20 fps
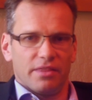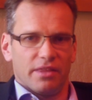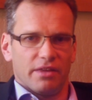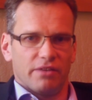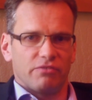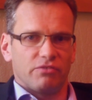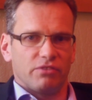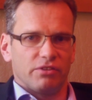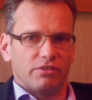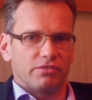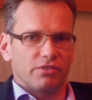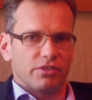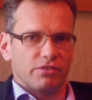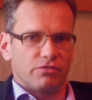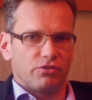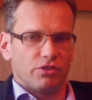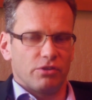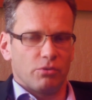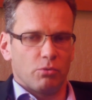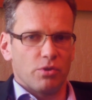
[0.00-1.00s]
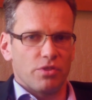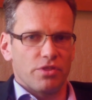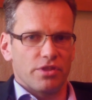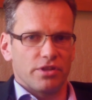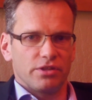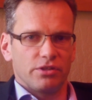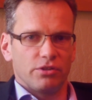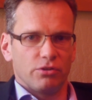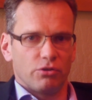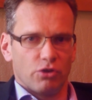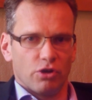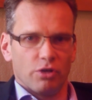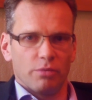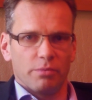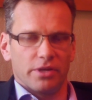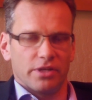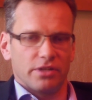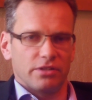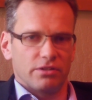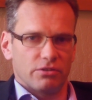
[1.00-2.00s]
therefore, if you're within
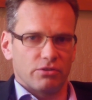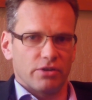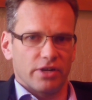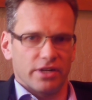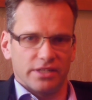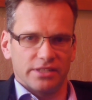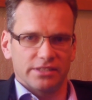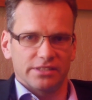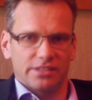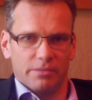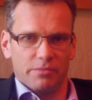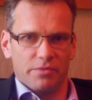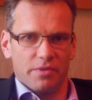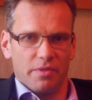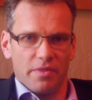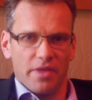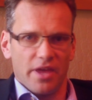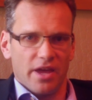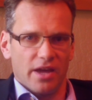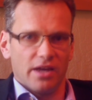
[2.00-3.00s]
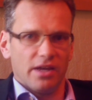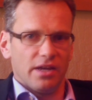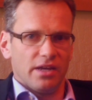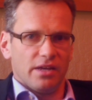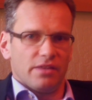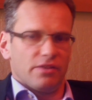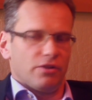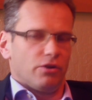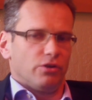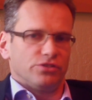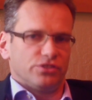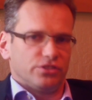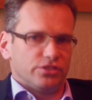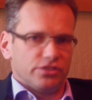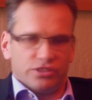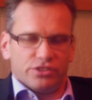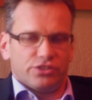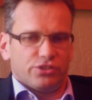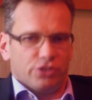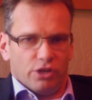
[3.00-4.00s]
Europe and you're running something there, also
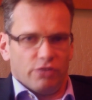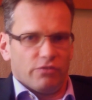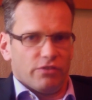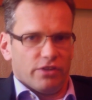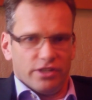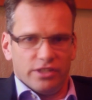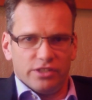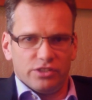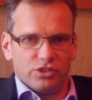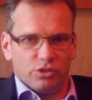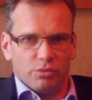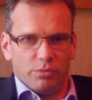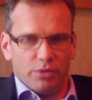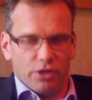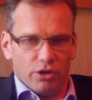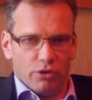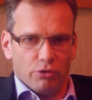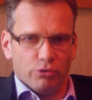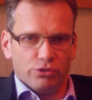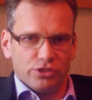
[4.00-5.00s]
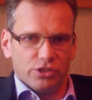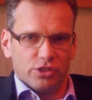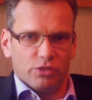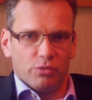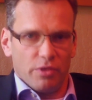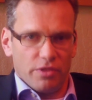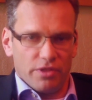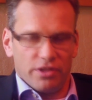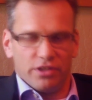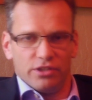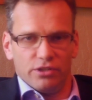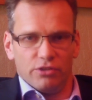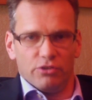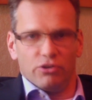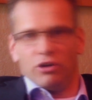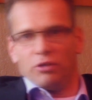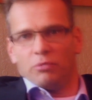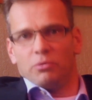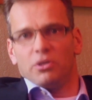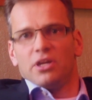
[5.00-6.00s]
the server needs to be hosted within
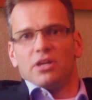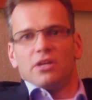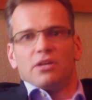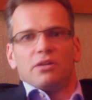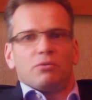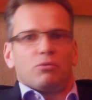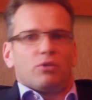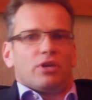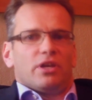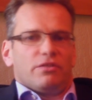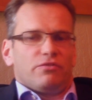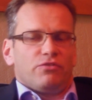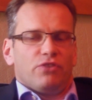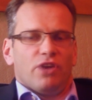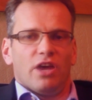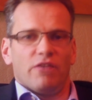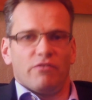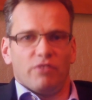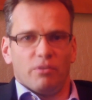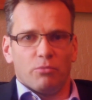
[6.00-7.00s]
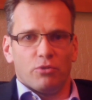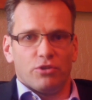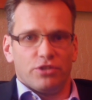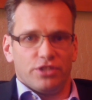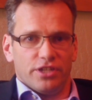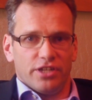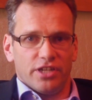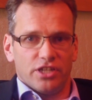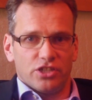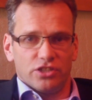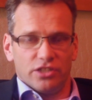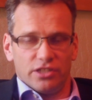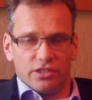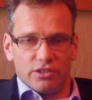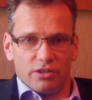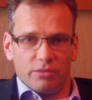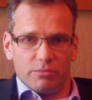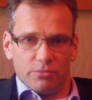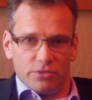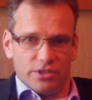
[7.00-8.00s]
Europe. While if you have a multinational
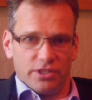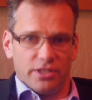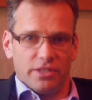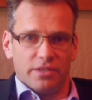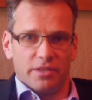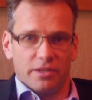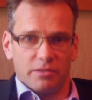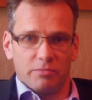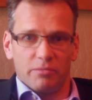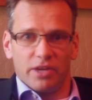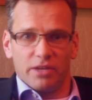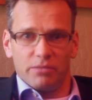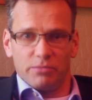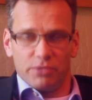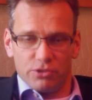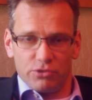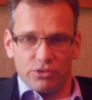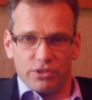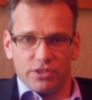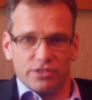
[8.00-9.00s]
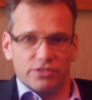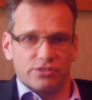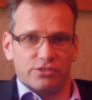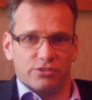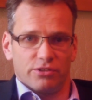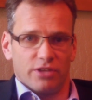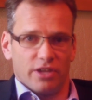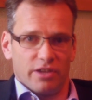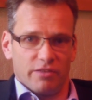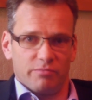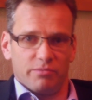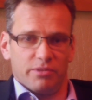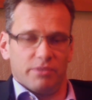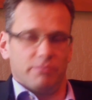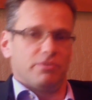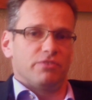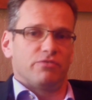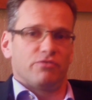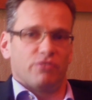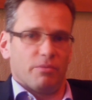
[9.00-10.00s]
company, that might be tricky. So you have
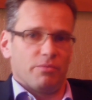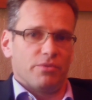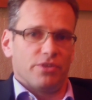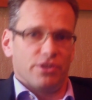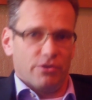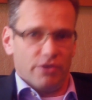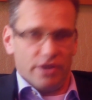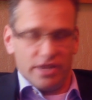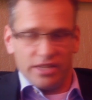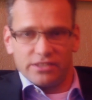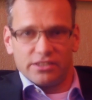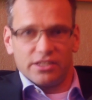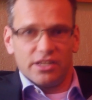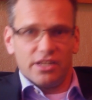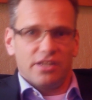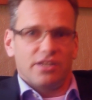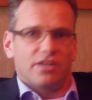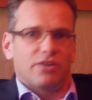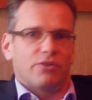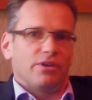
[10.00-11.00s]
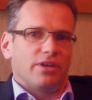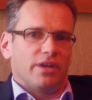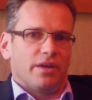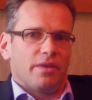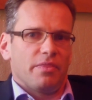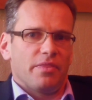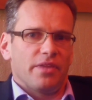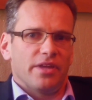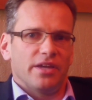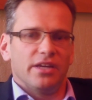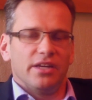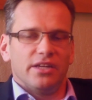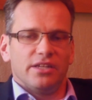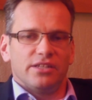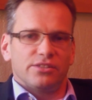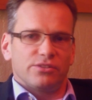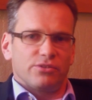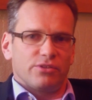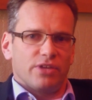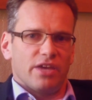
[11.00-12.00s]
people from the US going in there.
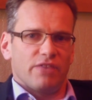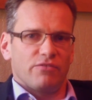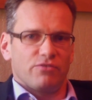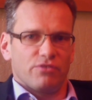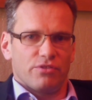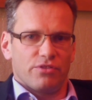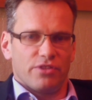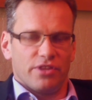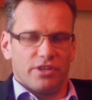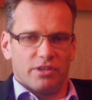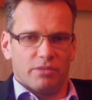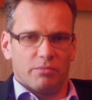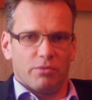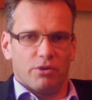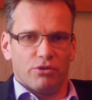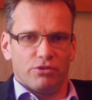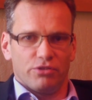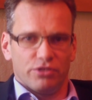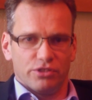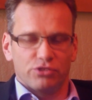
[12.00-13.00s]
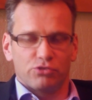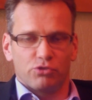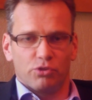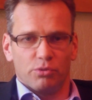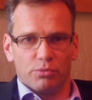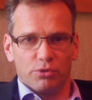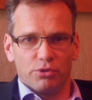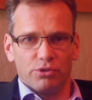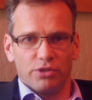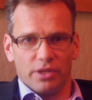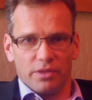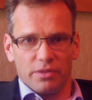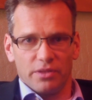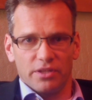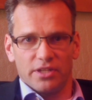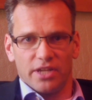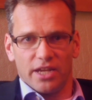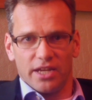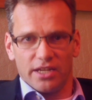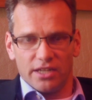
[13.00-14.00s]
So you have to think about distributing
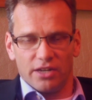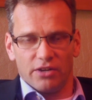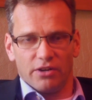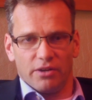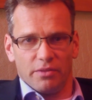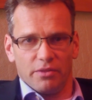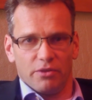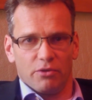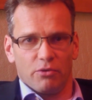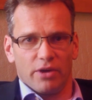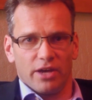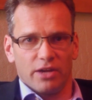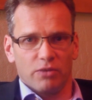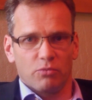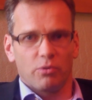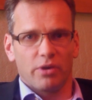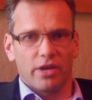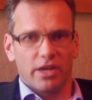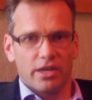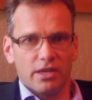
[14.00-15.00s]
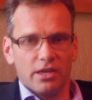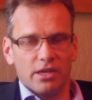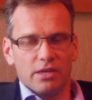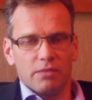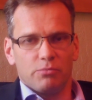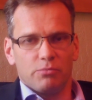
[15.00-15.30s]
the data in the right way,